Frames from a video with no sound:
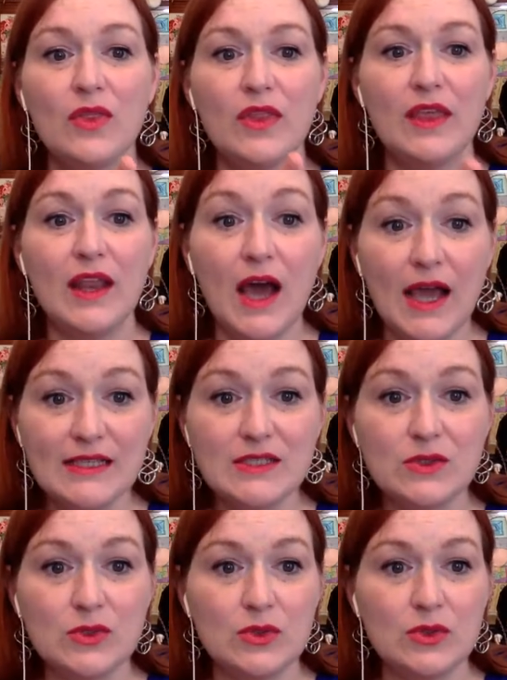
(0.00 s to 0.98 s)
in high
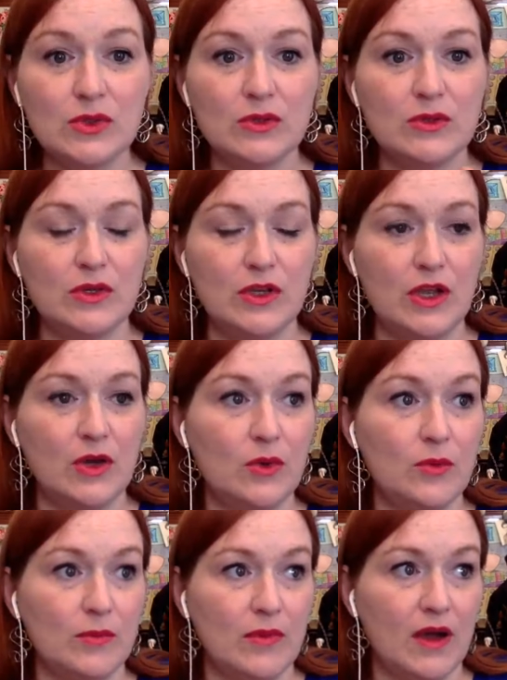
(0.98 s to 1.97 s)
school, you
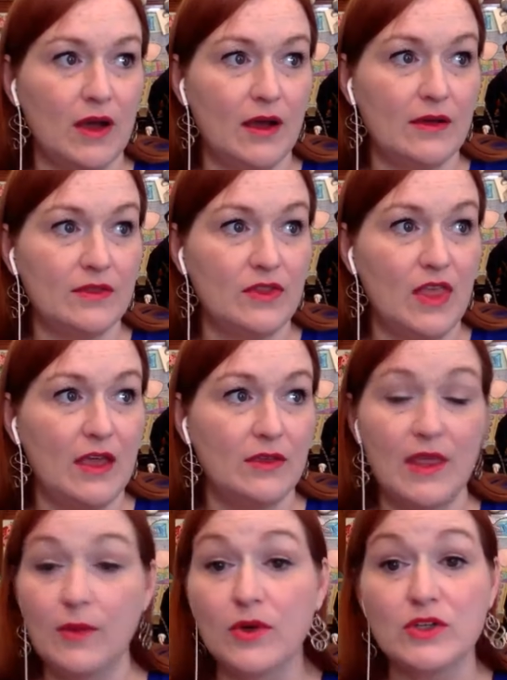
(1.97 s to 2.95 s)
know, they,
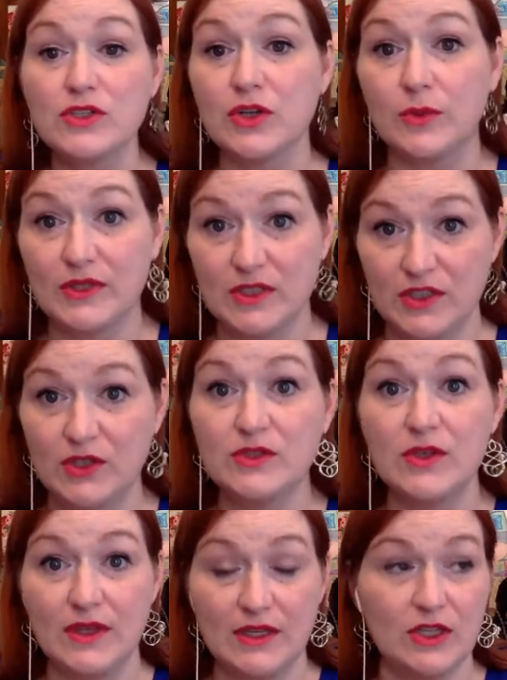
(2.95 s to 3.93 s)
they weren't sure what to do.
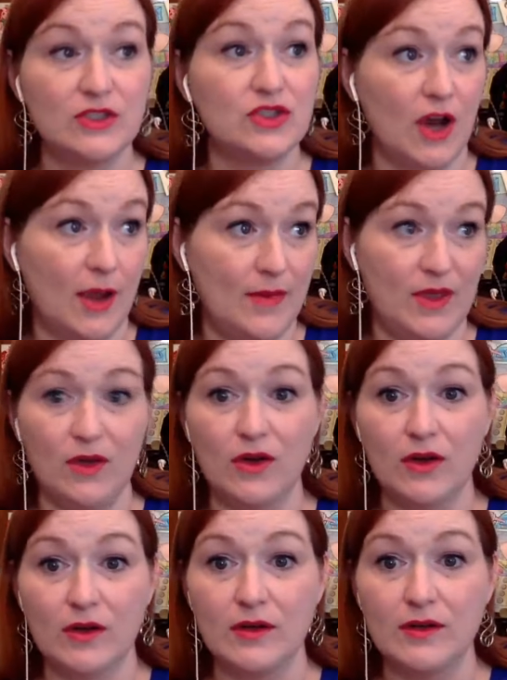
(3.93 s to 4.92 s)
So they did try me
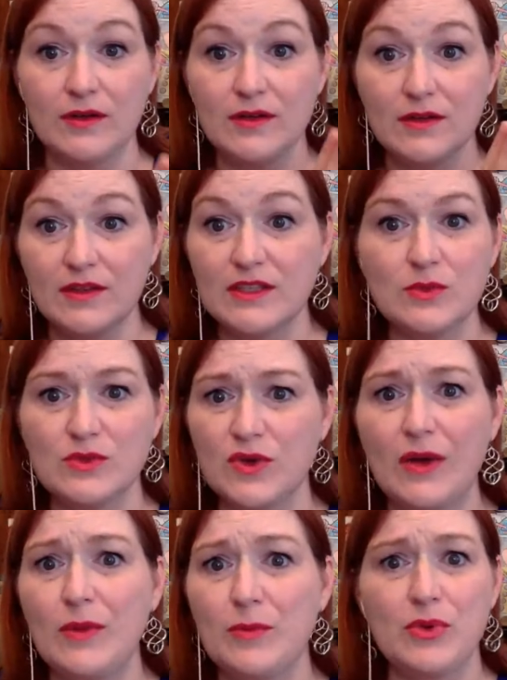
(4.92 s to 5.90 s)
on, this was
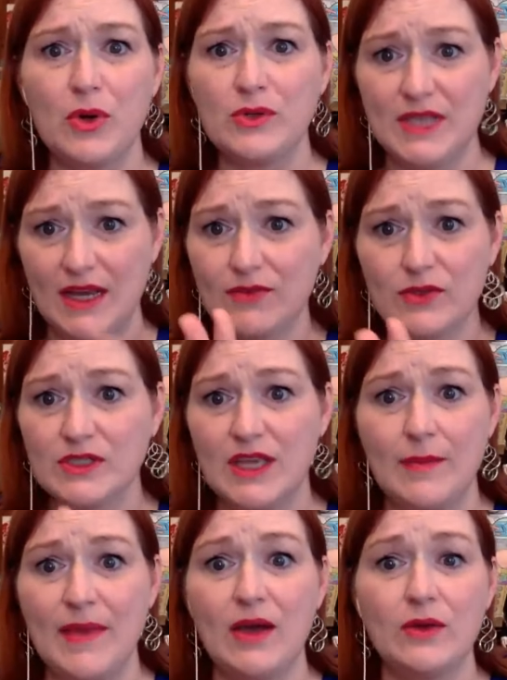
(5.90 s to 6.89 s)
right when Prozac first
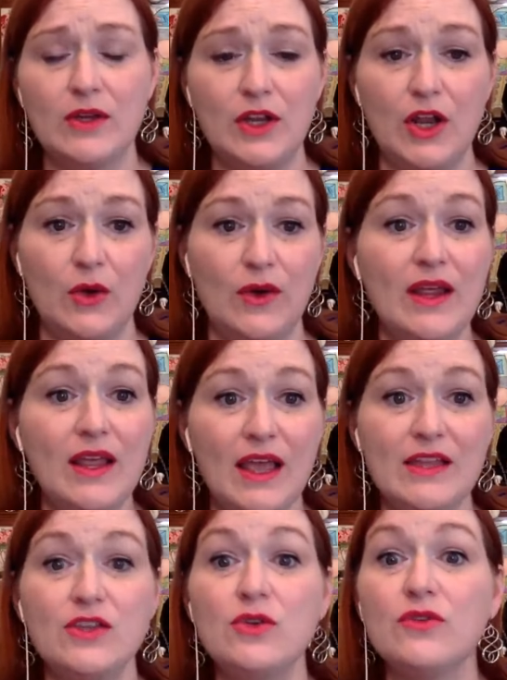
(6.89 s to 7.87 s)
came out, you know,
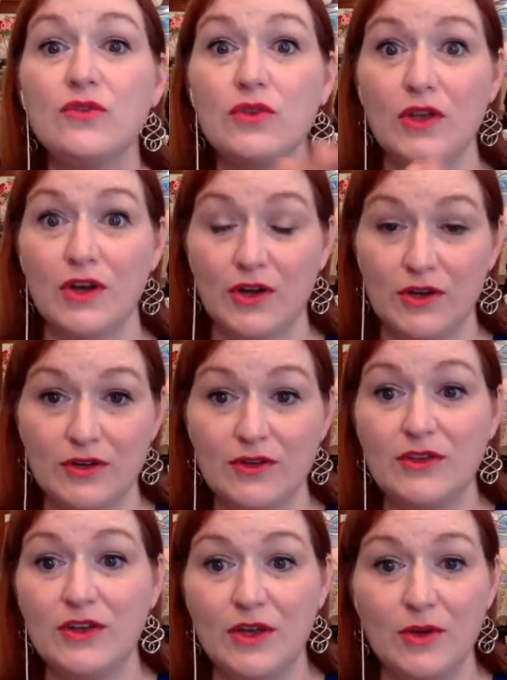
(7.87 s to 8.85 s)
and you have learned,
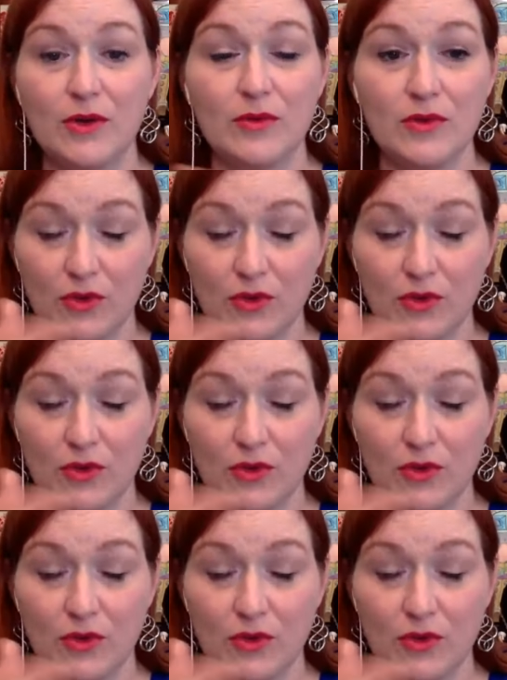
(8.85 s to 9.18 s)
you know, or